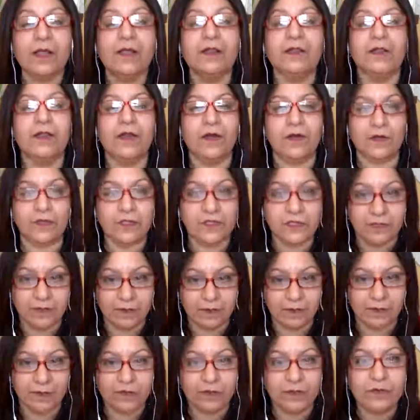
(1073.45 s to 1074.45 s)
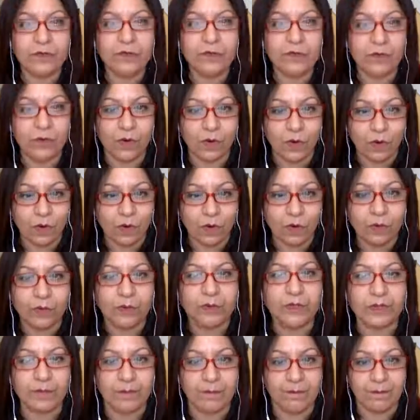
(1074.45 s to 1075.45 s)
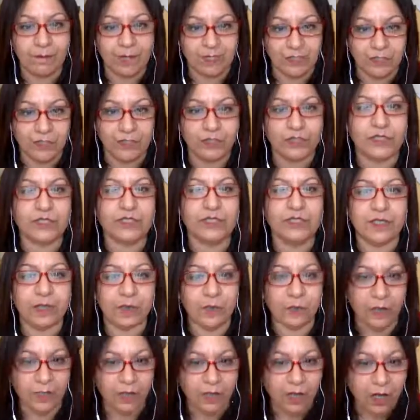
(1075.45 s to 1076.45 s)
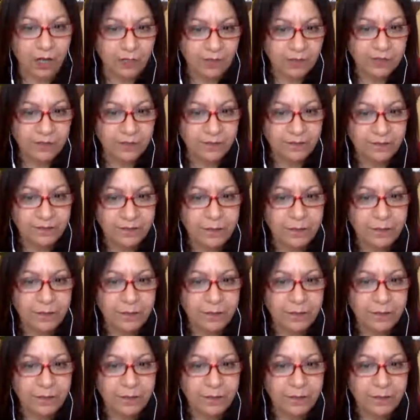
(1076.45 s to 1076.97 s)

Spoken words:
There is something wrong with the messages that we got.